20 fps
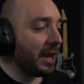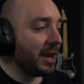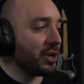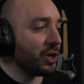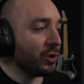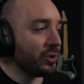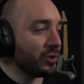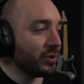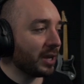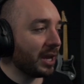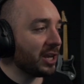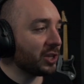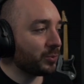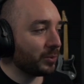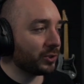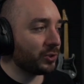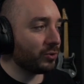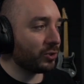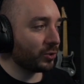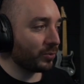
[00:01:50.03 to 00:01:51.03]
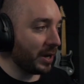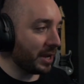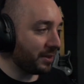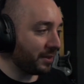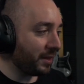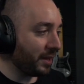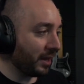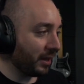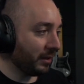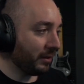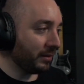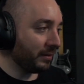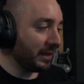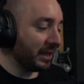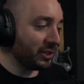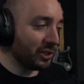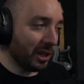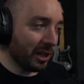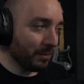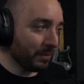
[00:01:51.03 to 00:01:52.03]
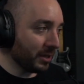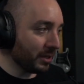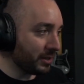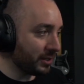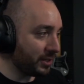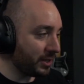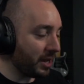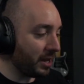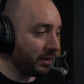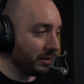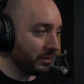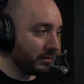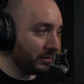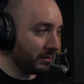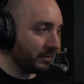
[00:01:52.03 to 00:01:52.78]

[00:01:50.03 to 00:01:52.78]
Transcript: I know you guys will do the right thing. That's all I'm going to say.